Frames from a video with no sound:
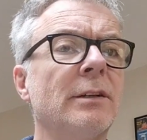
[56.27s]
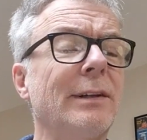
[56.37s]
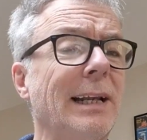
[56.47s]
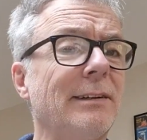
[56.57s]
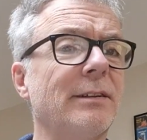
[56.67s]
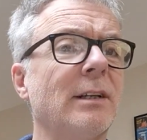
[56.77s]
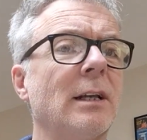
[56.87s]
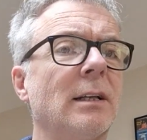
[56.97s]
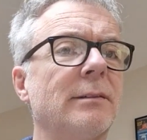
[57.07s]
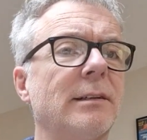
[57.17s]
So that's
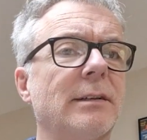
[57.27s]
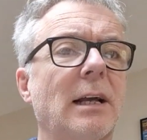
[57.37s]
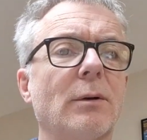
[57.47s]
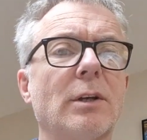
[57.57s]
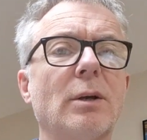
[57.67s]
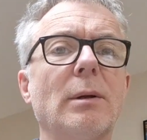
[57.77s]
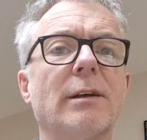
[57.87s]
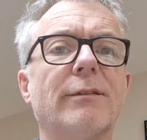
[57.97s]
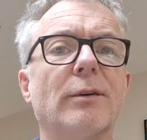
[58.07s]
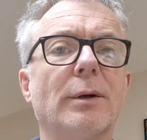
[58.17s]

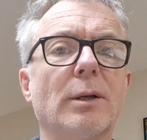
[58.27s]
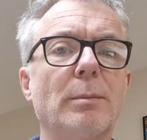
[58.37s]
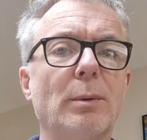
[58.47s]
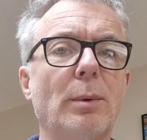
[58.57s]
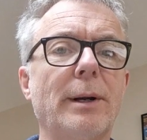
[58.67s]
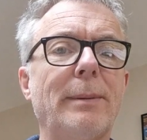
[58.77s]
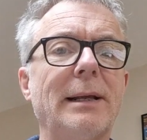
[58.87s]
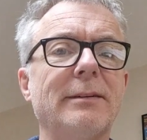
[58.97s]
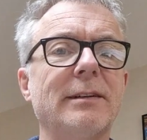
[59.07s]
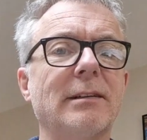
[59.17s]
dyscalculia for you, but what
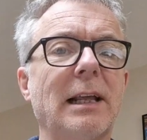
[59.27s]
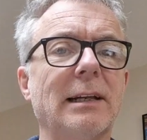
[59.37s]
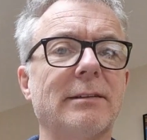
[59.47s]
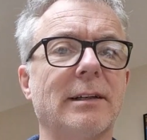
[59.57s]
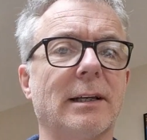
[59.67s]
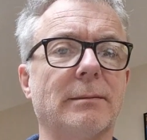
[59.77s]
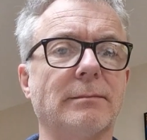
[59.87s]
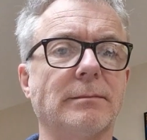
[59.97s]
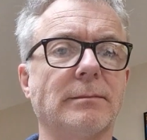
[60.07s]
about dyslexia?